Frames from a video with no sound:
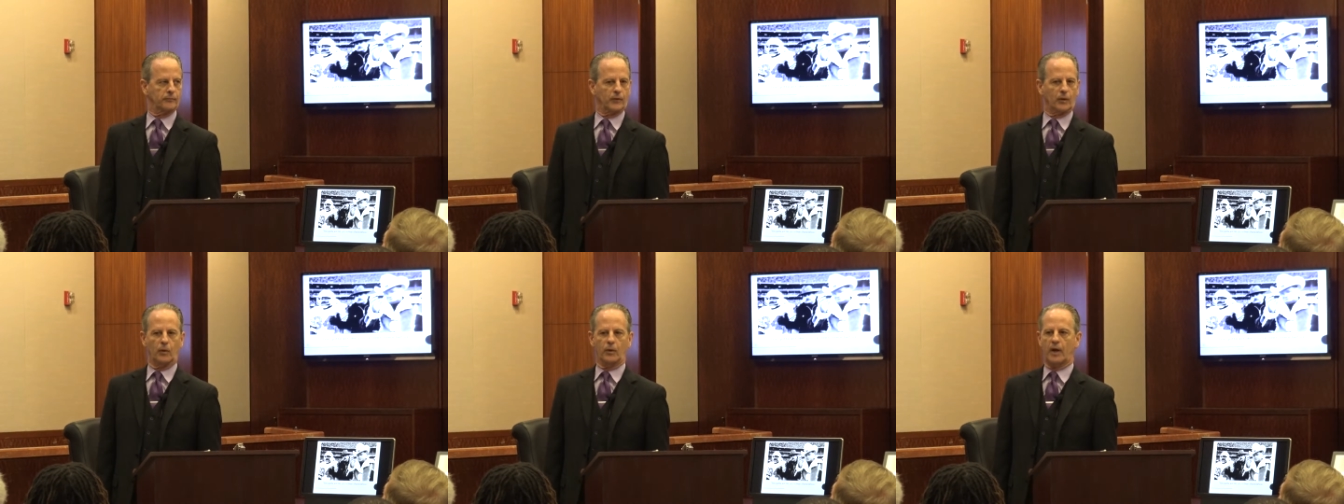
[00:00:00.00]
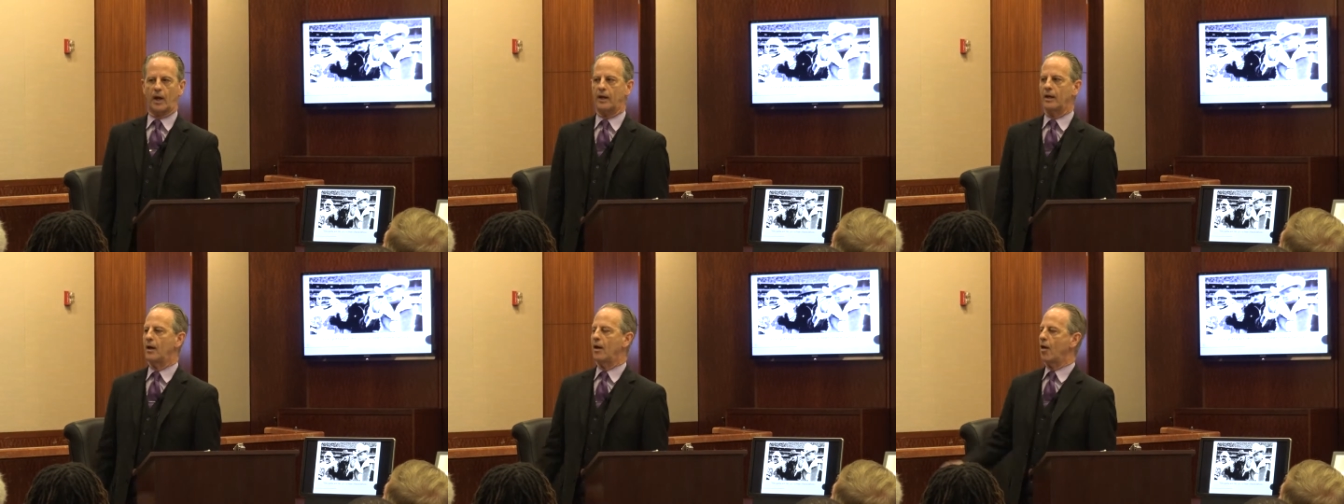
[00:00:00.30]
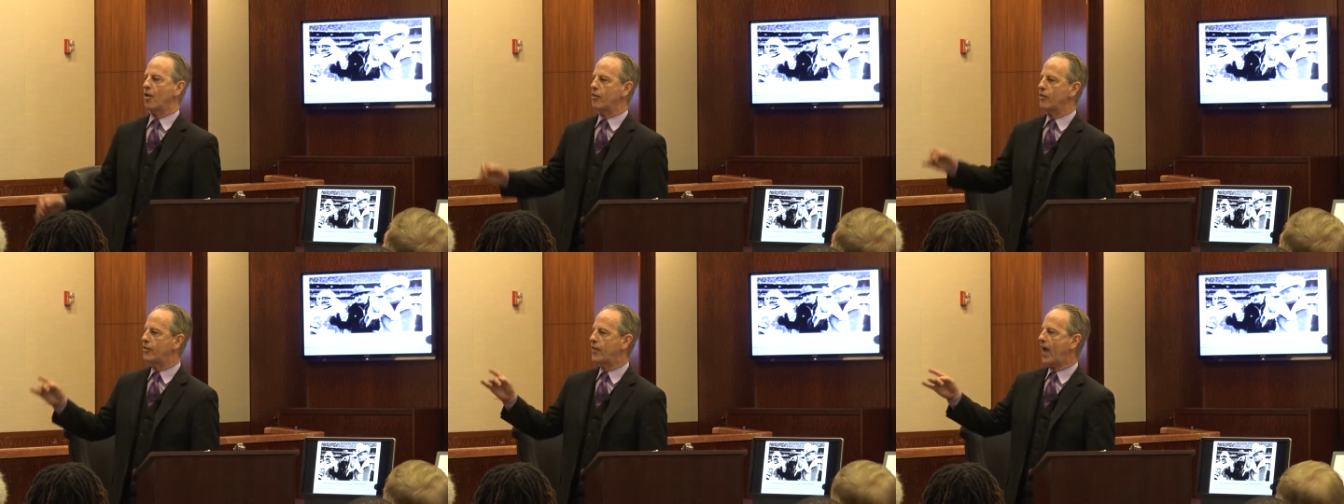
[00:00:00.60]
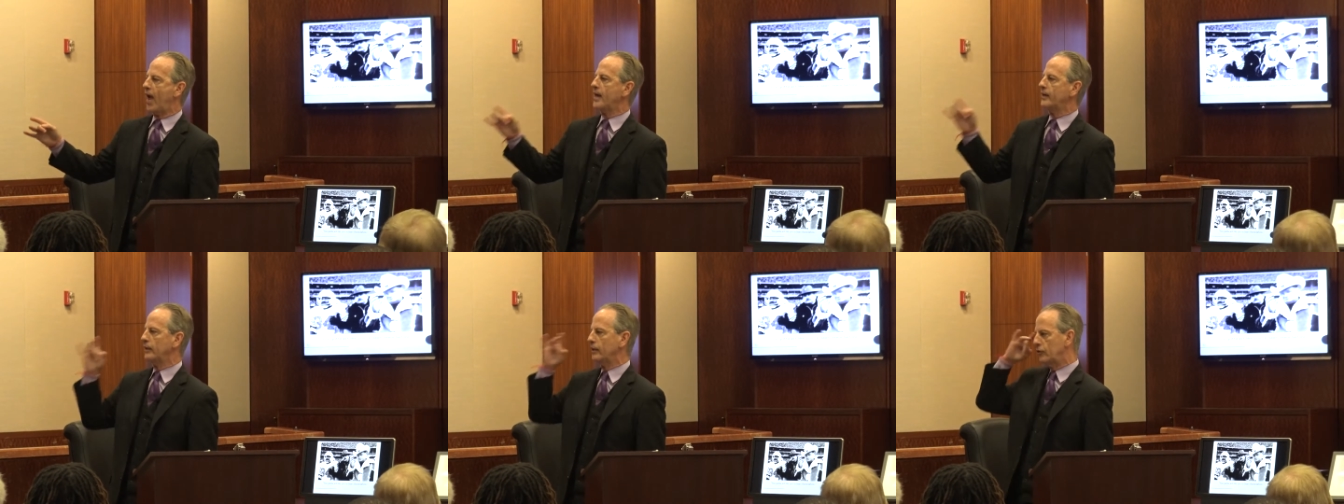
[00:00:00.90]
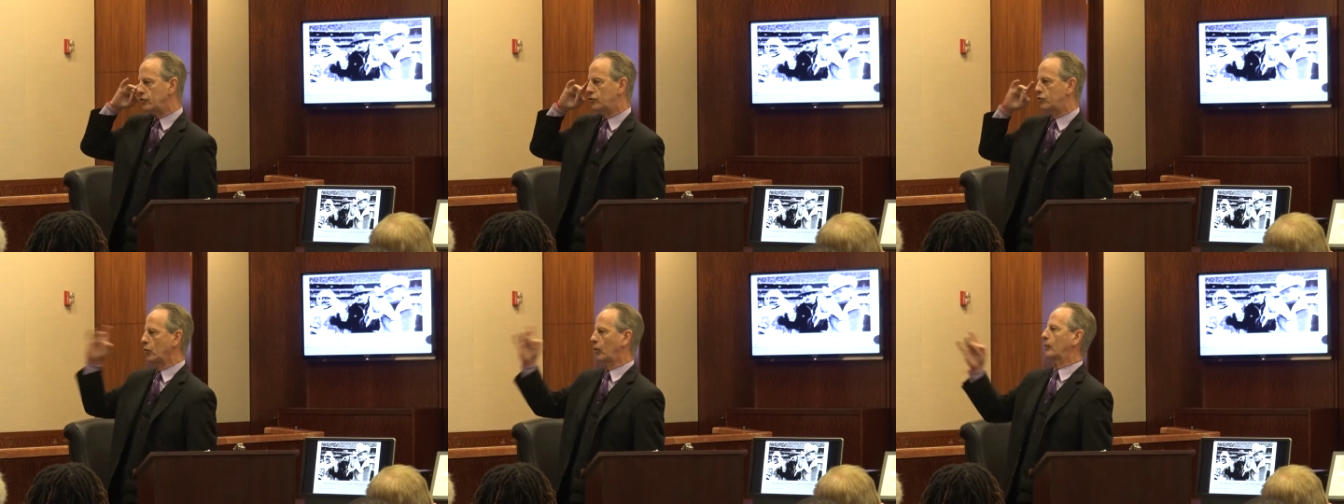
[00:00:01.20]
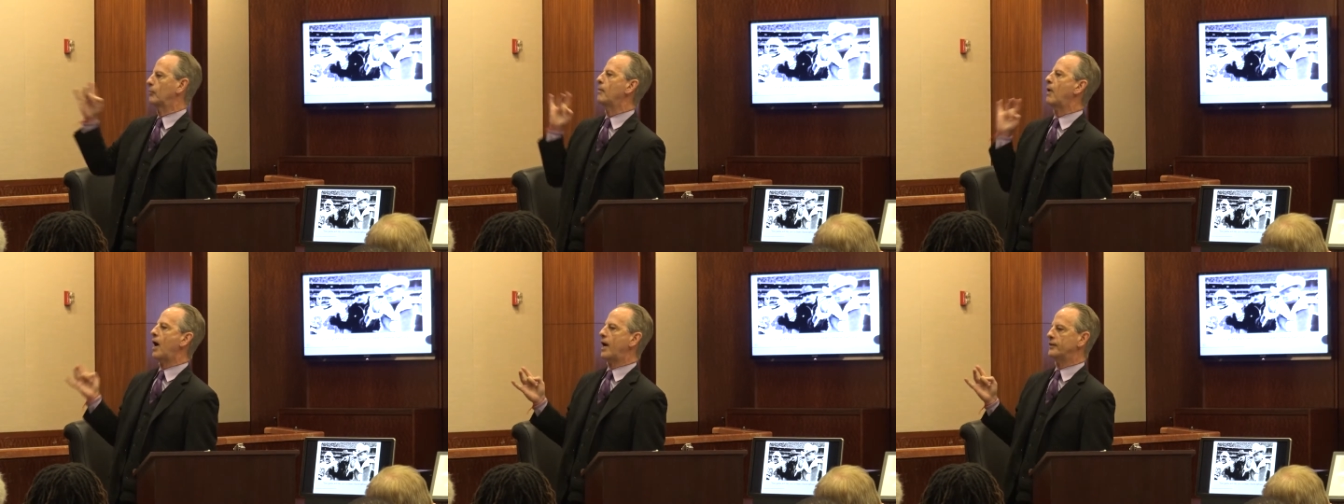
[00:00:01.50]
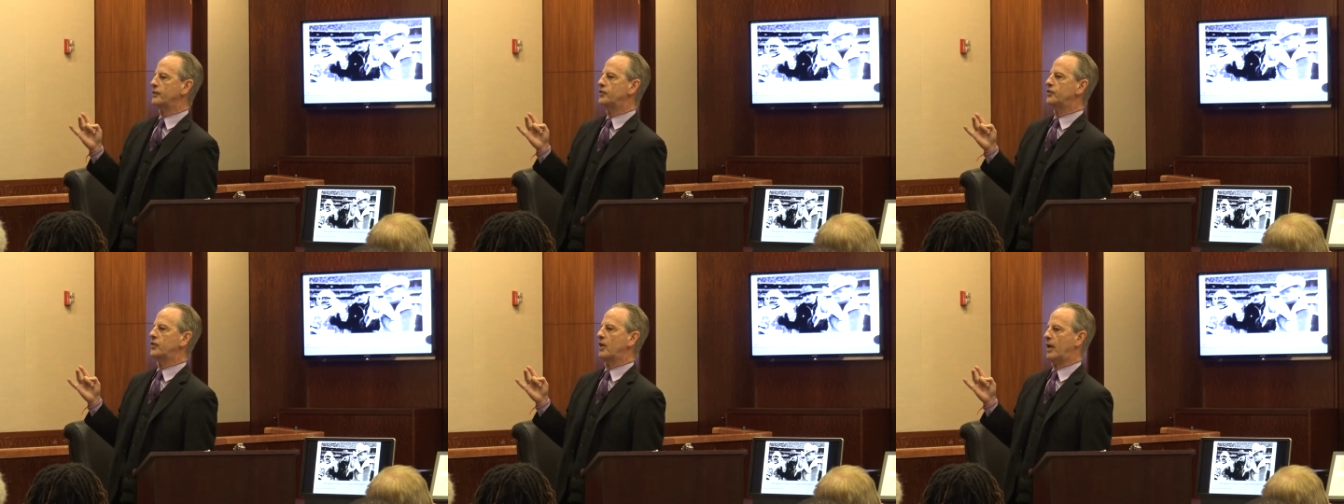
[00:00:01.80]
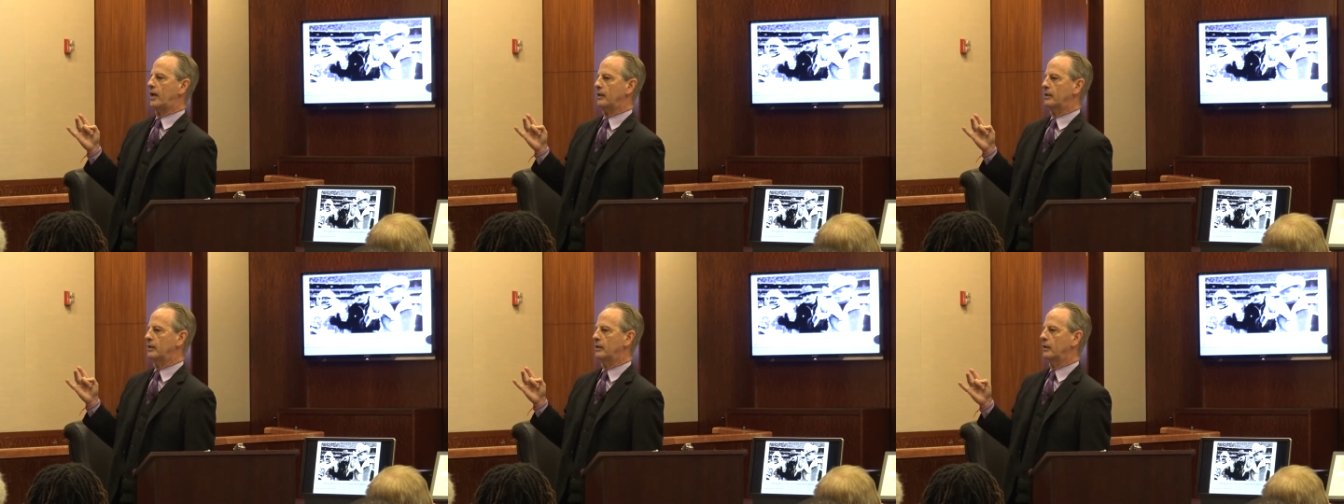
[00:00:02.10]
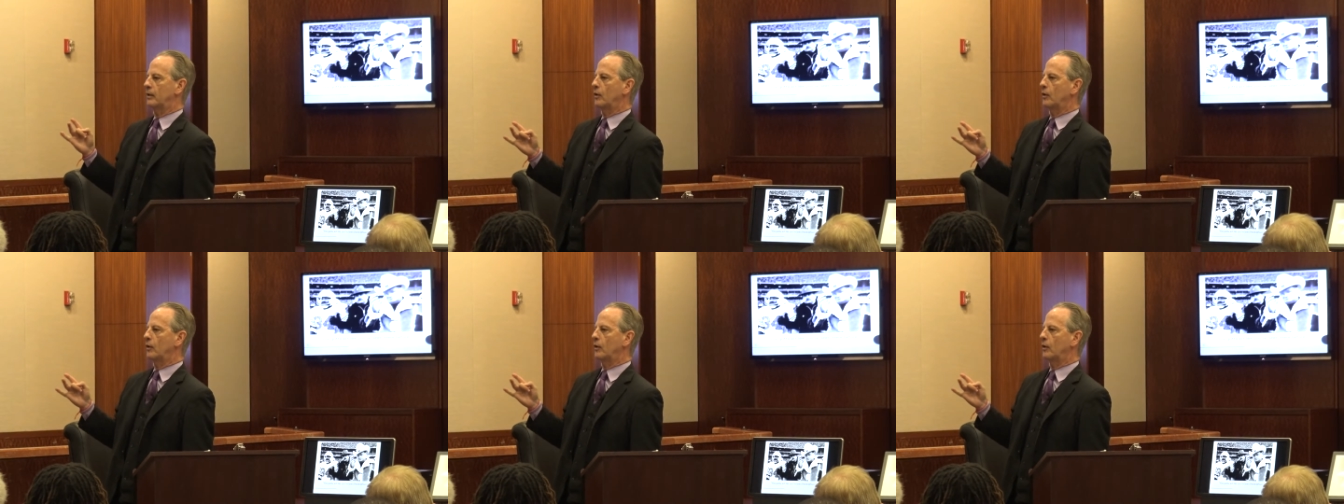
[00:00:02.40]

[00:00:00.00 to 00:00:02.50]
Okay? That is your mindset